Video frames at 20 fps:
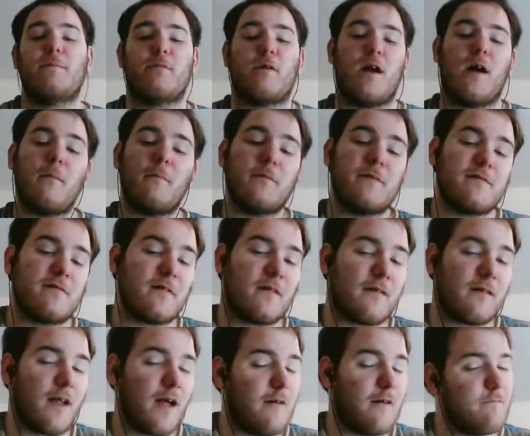problem. It's
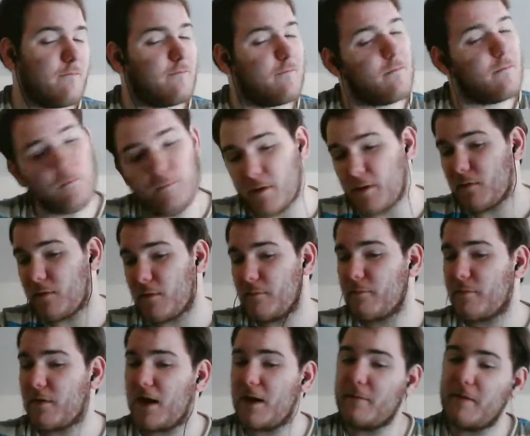not federal
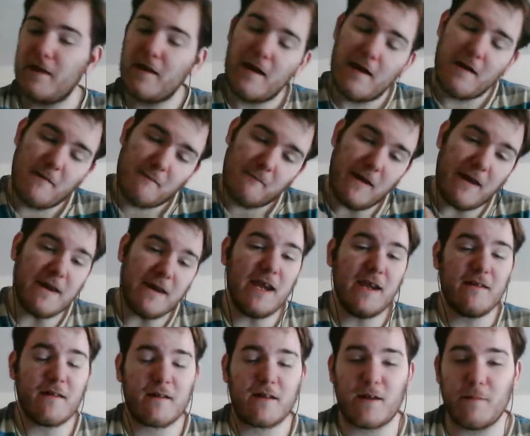plot, but they
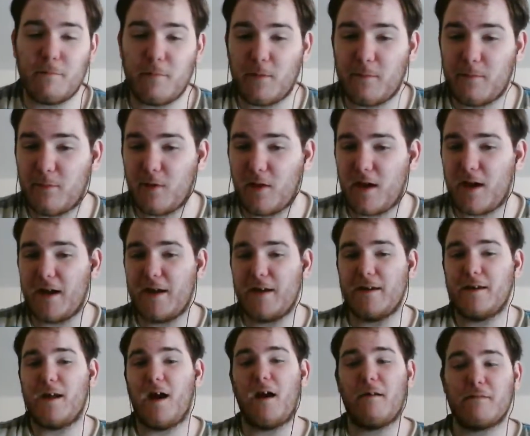need a simple plot,
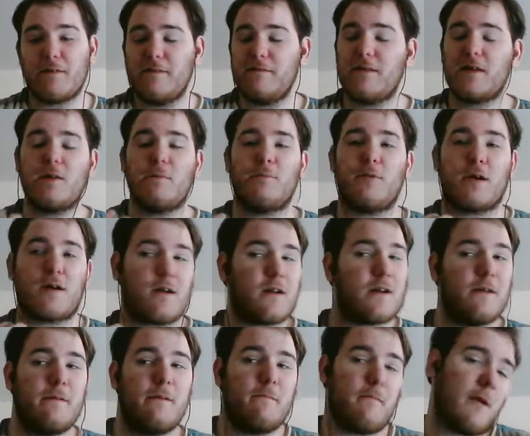and obviously the Park aren't
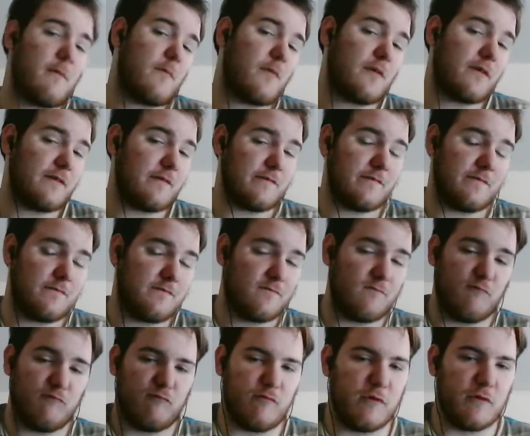going to remember
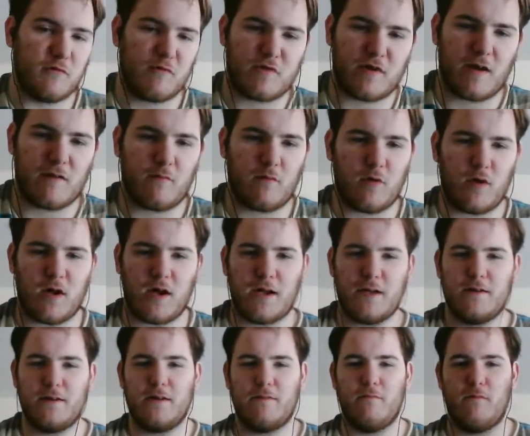years down the
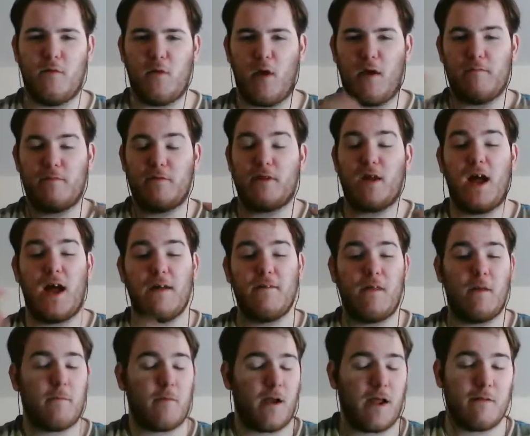line, even though at the time
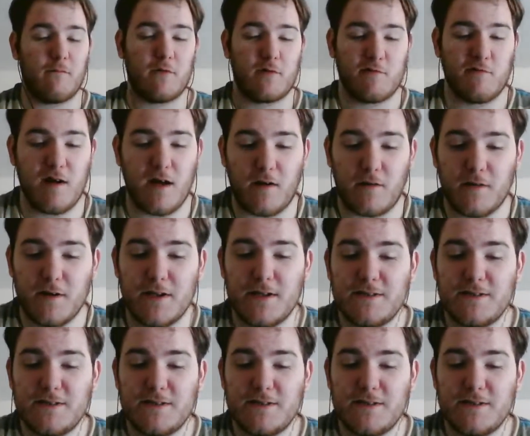that probably worked well